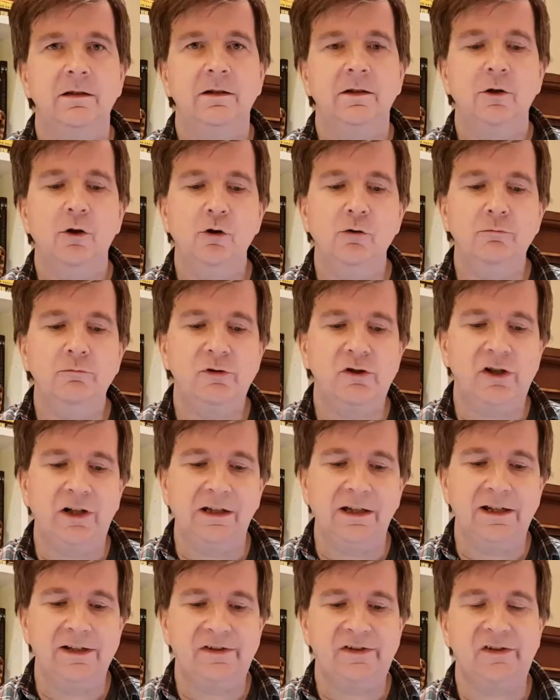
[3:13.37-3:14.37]
Whom
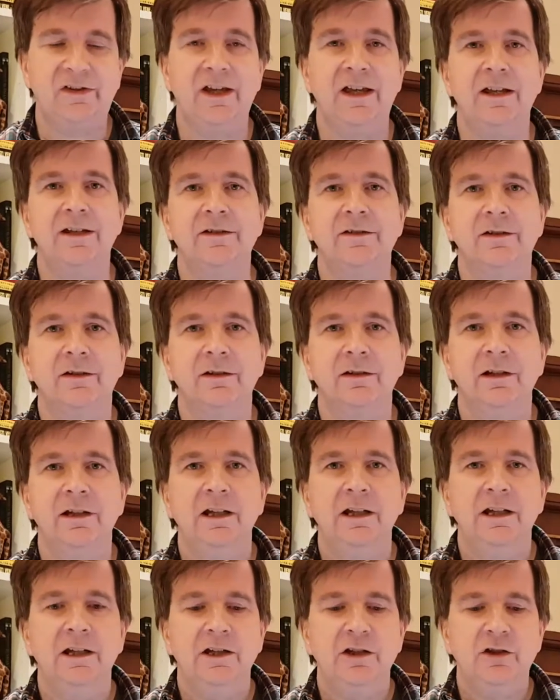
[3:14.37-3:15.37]
shall I send?
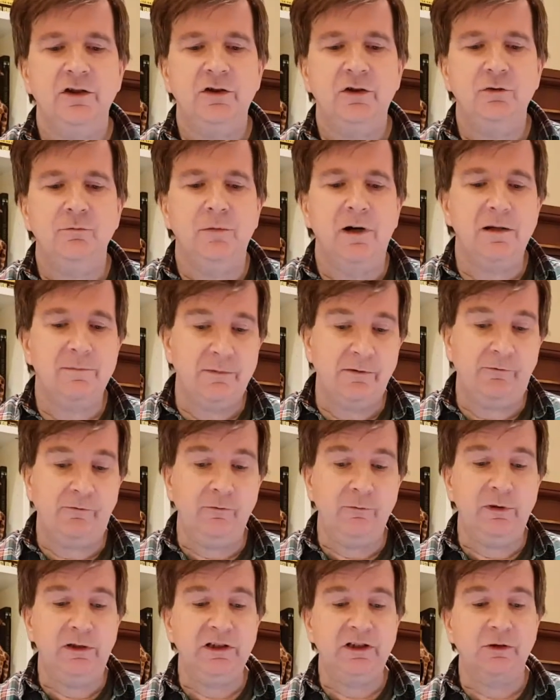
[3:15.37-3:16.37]
You might be
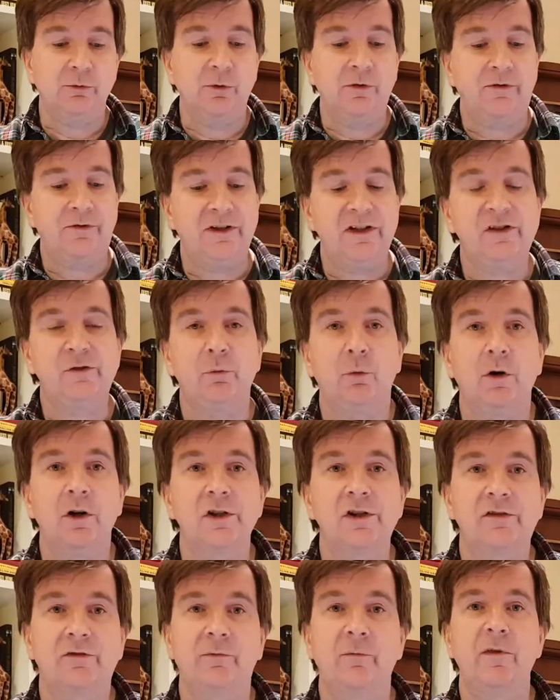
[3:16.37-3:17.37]
familiar with these
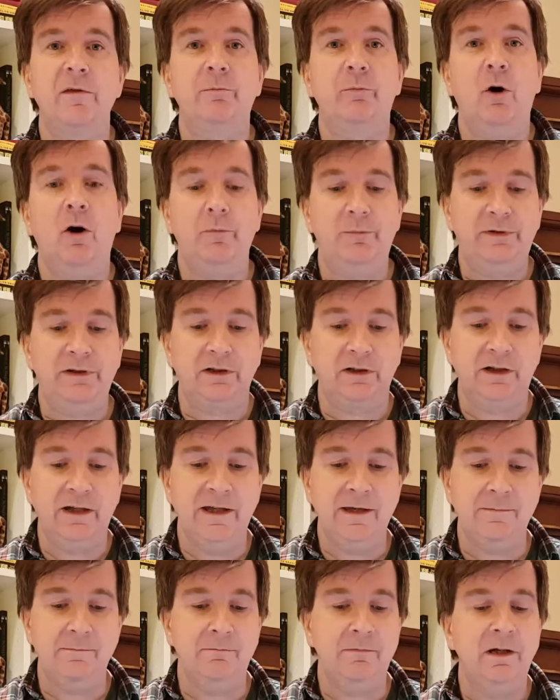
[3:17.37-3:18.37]
words from the popular
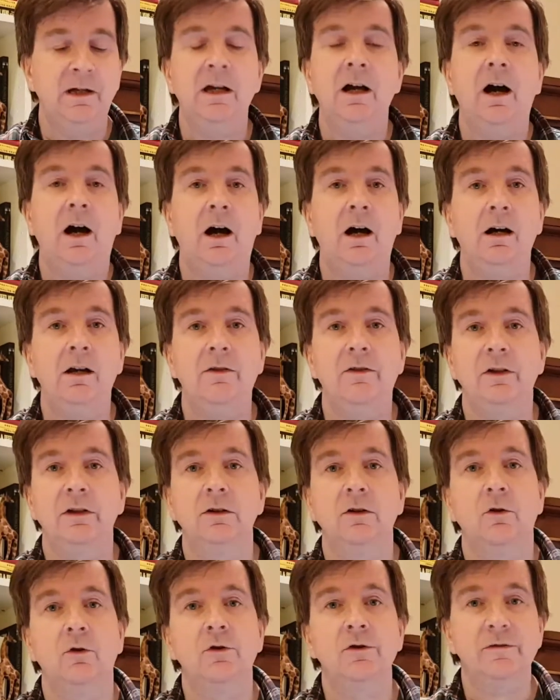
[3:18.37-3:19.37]
hymn, "I, the
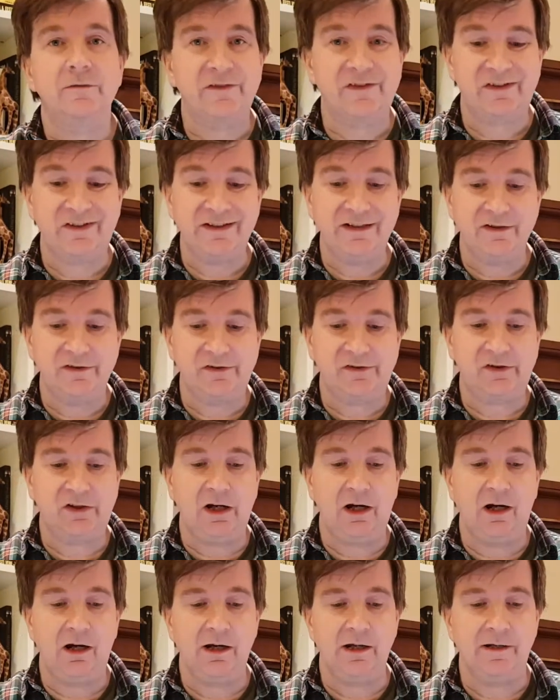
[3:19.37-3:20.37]
Lord of Sea and
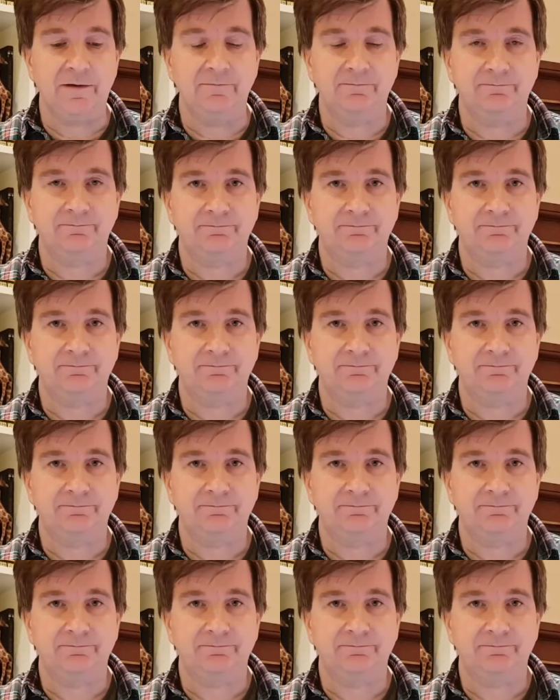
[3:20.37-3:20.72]
Sky."